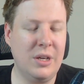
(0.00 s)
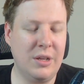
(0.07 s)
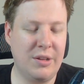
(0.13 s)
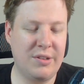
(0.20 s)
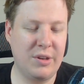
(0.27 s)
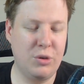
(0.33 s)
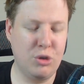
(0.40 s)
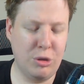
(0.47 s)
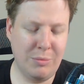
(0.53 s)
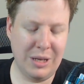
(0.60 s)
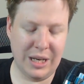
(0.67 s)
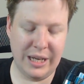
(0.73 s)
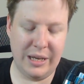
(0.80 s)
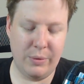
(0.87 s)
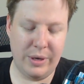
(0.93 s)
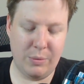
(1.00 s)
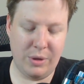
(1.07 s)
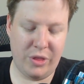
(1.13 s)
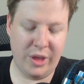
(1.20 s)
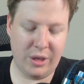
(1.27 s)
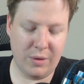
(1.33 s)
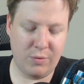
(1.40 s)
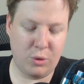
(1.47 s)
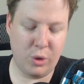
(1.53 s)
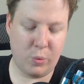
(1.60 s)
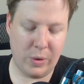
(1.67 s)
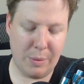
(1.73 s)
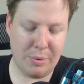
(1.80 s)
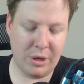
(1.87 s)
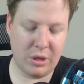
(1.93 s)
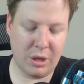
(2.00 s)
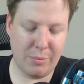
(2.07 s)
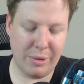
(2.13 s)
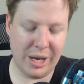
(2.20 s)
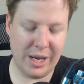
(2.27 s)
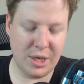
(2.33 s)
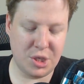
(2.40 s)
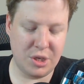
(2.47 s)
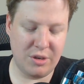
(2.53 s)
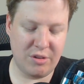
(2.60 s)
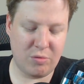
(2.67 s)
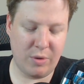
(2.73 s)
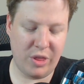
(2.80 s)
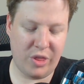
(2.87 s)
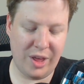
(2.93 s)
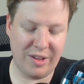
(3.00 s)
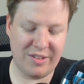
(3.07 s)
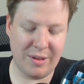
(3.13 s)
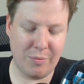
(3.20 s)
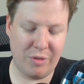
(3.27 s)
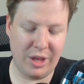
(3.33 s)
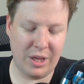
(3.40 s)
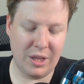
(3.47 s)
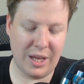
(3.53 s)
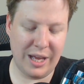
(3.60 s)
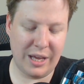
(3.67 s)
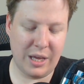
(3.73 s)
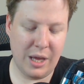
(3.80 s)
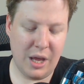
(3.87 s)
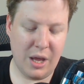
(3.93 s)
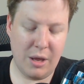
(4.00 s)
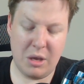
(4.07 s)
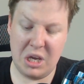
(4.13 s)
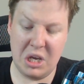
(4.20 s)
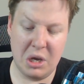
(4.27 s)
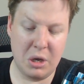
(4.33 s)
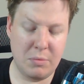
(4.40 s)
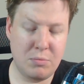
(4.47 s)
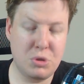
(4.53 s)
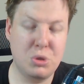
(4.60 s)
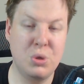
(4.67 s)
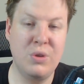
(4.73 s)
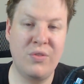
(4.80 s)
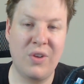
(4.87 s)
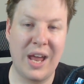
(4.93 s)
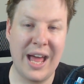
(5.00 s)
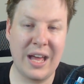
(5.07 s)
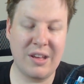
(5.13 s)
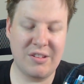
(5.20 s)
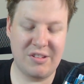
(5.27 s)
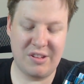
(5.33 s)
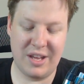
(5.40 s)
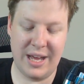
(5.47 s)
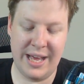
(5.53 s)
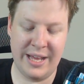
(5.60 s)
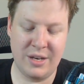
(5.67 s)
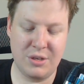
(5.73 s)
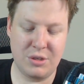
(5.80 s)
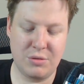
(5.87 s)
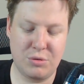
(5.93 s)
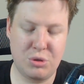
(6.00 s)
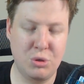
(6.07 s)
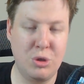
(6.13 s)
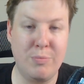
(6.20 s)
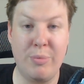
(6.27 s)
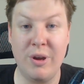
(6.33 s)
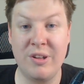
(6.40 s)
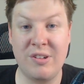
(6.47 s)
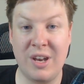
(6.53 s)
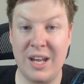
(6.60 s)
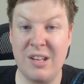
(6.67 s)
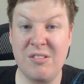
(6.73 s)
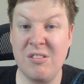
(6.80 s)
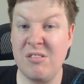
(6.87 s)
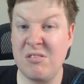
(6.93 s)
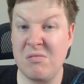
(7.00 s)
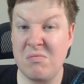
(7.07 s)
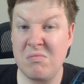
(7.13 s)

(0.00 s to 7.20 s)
So normally when we think of good weapon combinations, we think something like, you know, 2 flaks and 2 burst lasers.